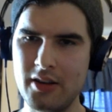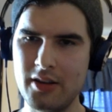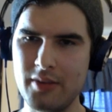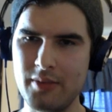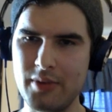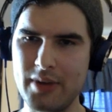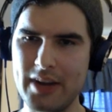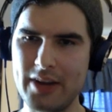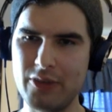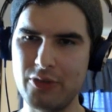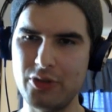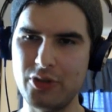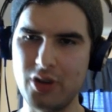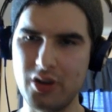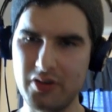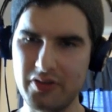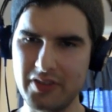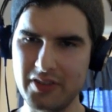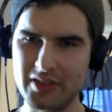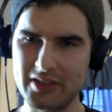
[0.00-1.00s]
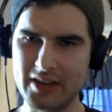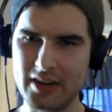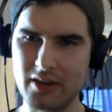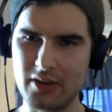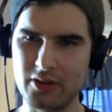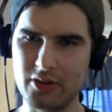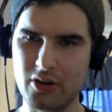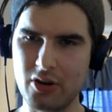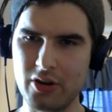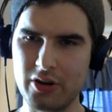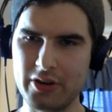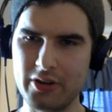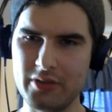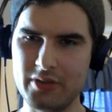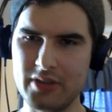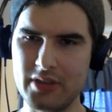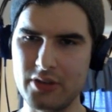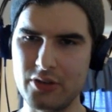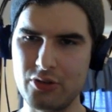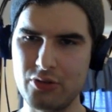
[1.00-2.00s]
But Andrew Garfield's character
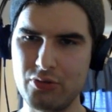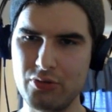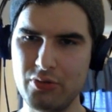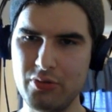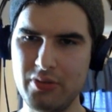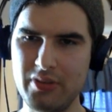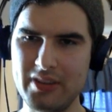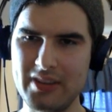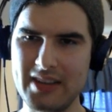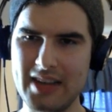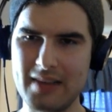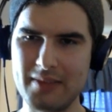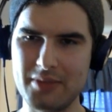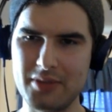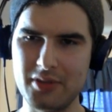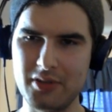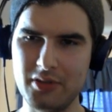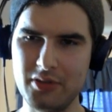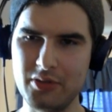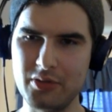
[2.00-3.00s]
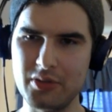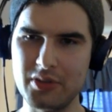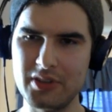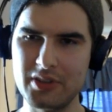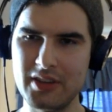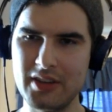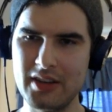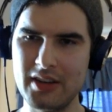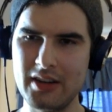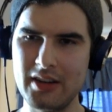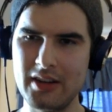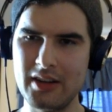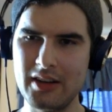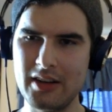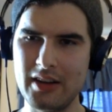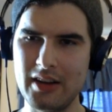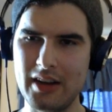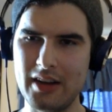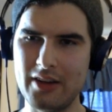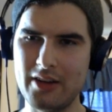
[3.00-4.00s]
argues that truth is absolute
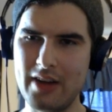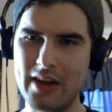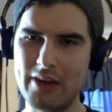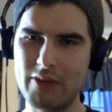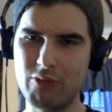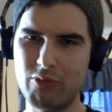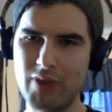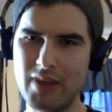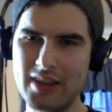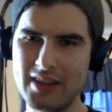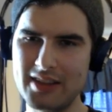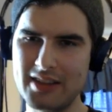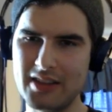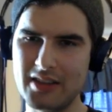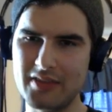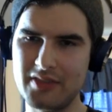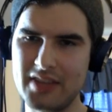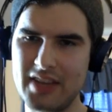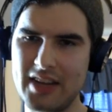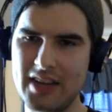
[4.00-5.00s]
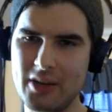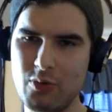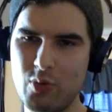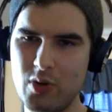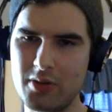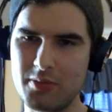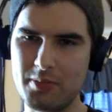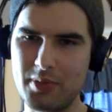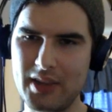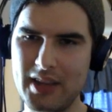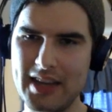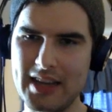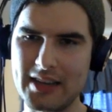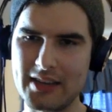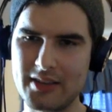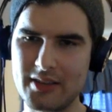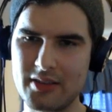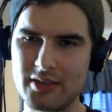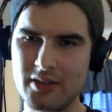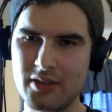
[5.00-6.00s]
and not relative to any one
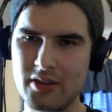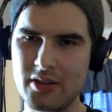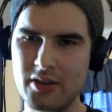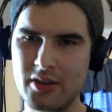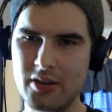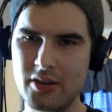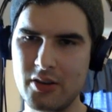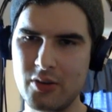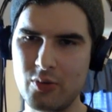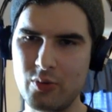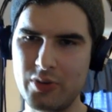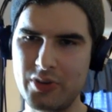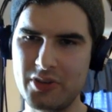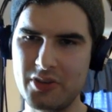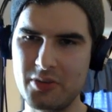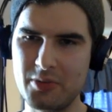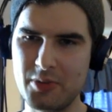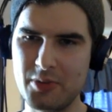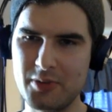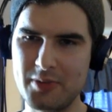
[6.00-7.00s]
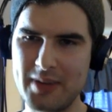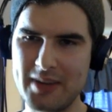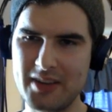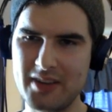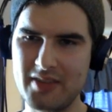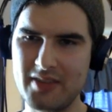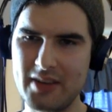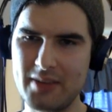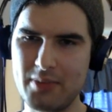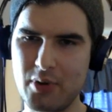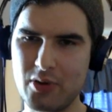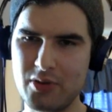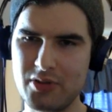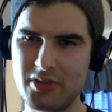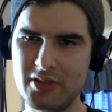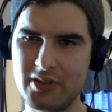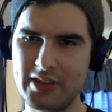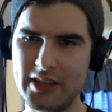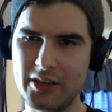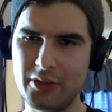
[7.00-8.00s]
place, which is a perspective I'd
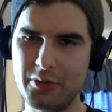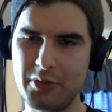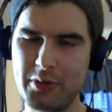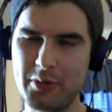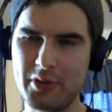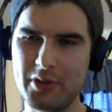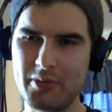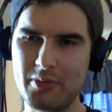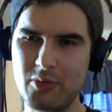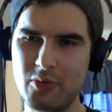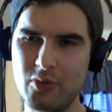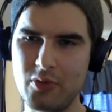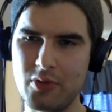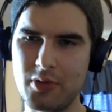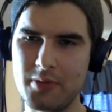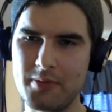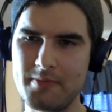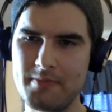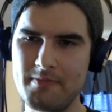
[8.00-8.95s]
personally agree with more.